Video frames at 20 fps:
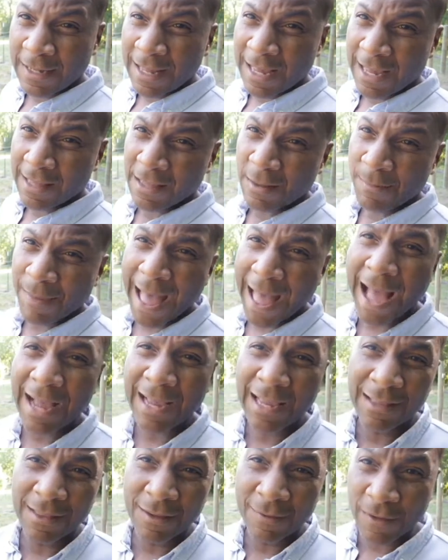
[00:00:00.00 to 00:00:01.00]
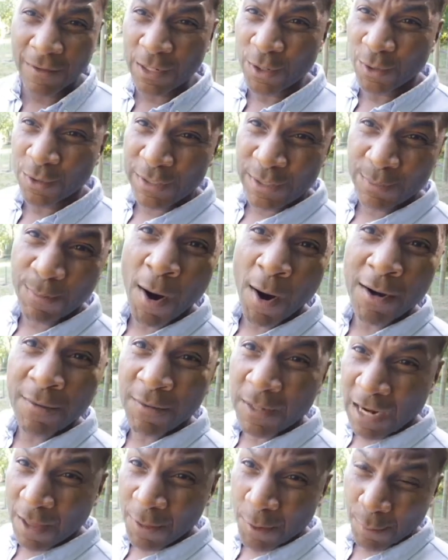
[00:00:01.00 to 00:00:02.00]
in the back and the vineyard is part of
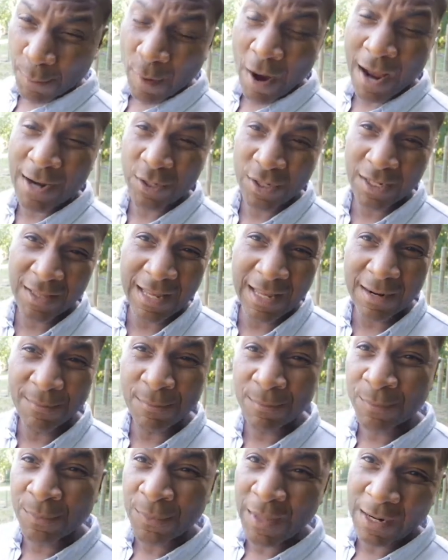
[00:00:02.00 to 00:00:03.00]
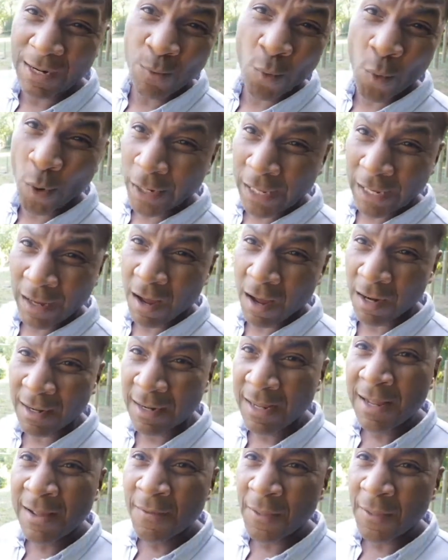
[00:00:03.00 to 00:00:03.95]
another project that I'm that I'm working on